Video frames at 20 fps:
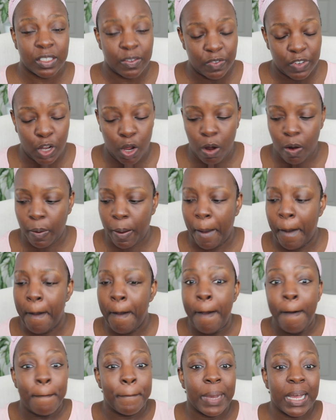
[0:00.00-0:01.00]
to vlog,
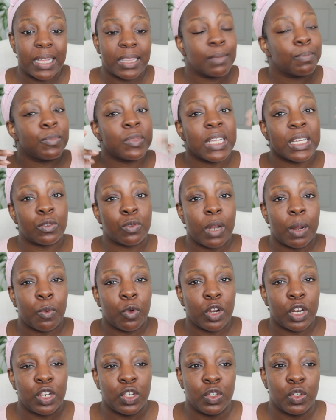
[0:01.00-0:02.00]
but that's what I'm
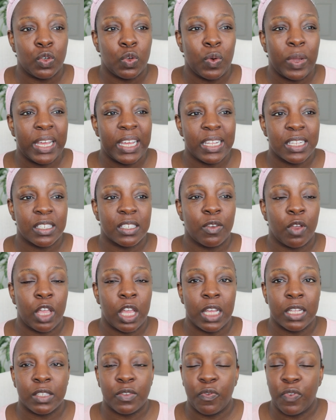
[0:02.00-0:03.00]
going to do.
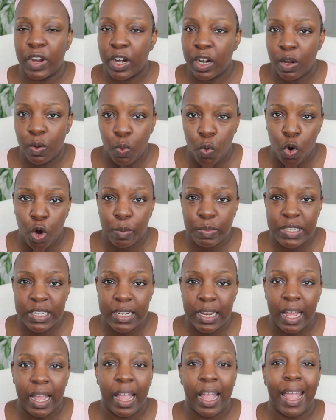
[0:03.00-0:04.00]
It's very warm
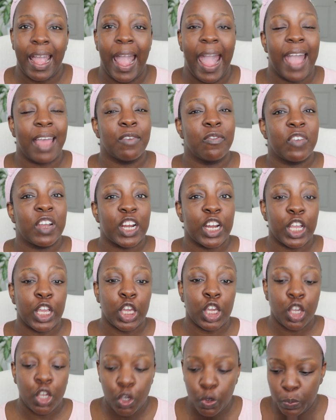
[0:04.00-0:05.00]
today and very
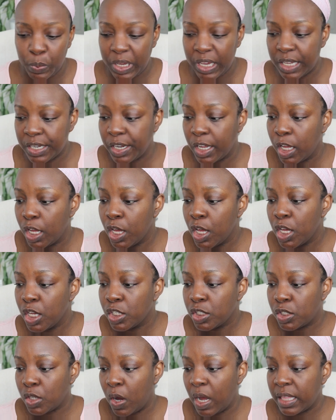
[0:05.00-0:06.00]
humid.
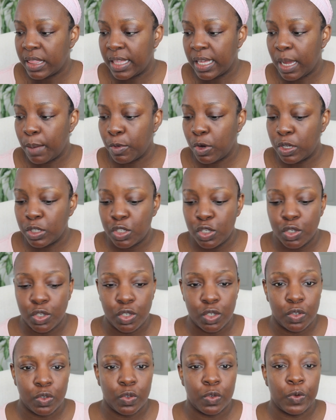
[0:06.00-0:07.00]
So I think I'm going to
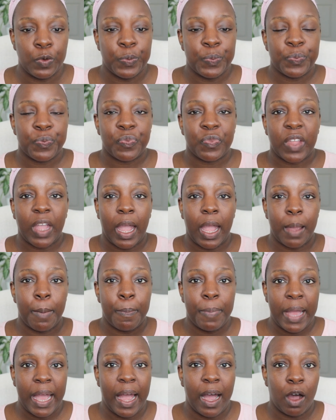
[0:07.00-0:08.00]
do a
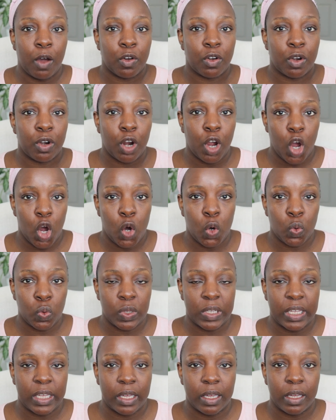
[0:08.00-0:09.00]
powder
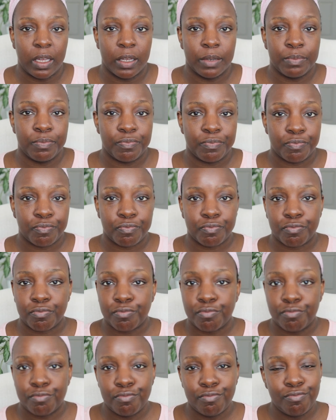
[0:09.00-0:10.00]
only
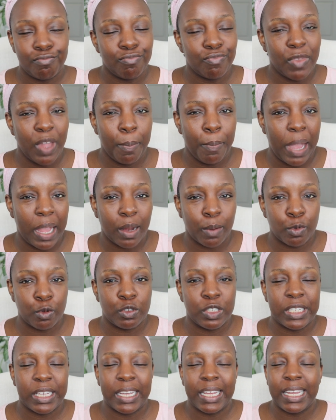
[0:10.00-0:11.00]
makeup
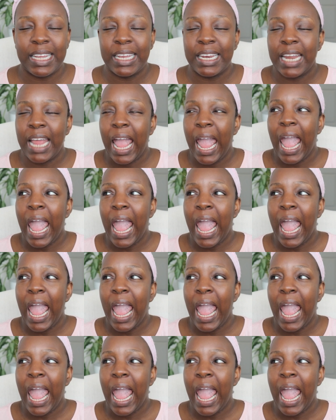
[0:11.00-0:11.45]
routine.